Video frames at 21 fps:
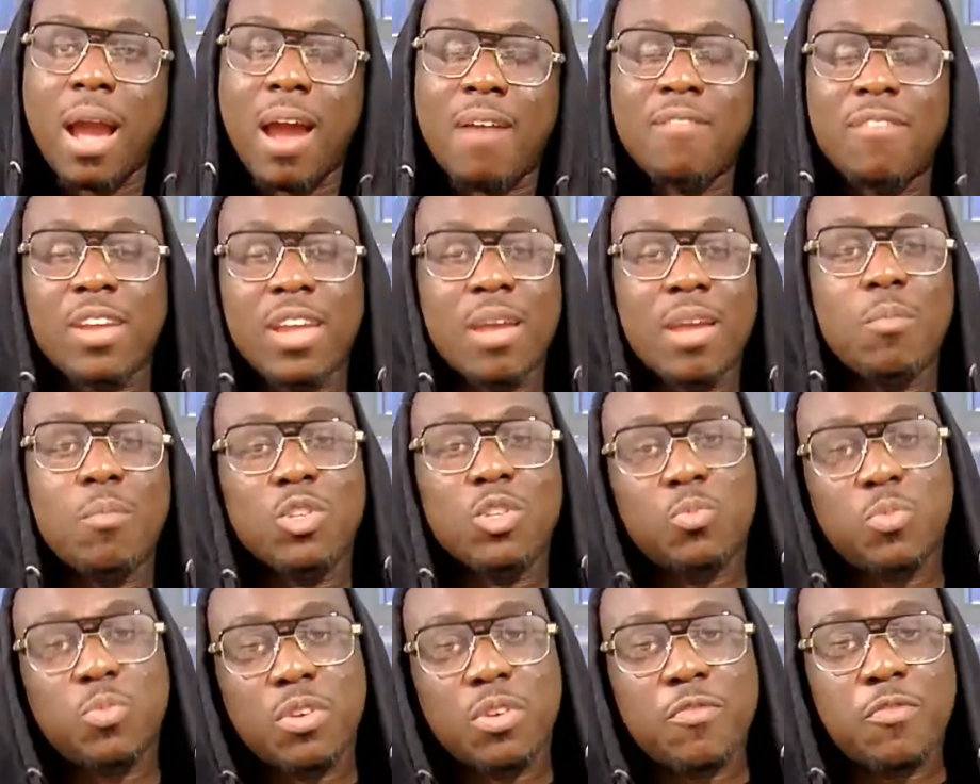African
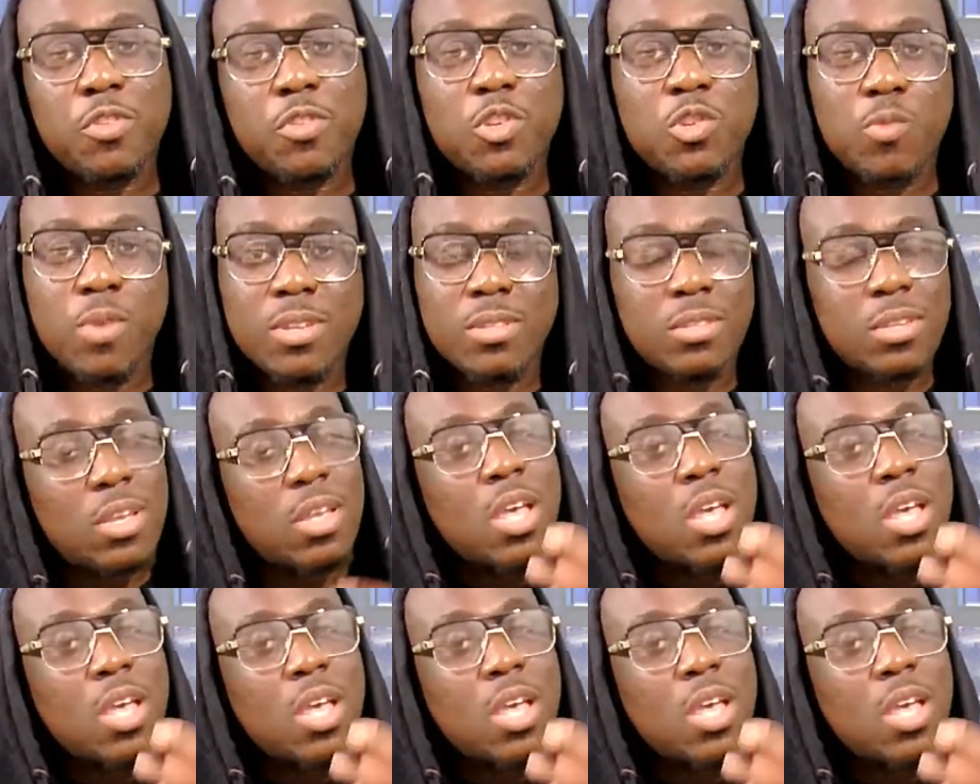Most Beautiful USA.